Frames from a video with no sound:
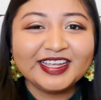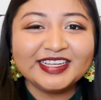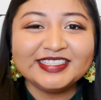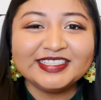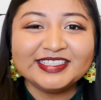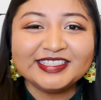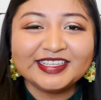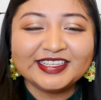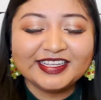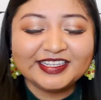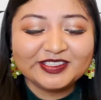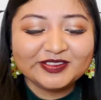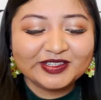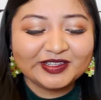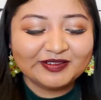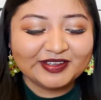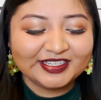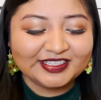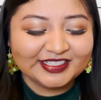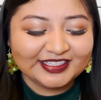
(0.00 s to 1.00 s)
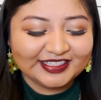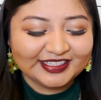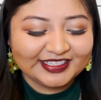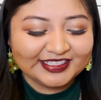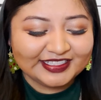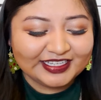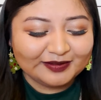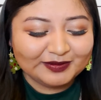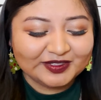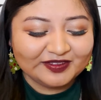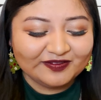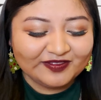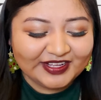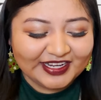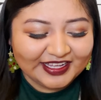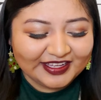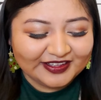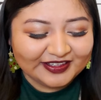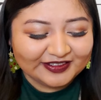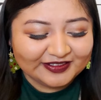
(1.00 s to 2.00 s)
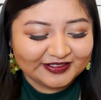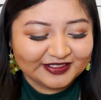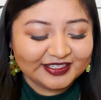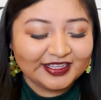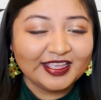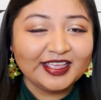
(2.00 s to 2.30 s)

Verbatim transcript: I just enjoy watching these types of videos.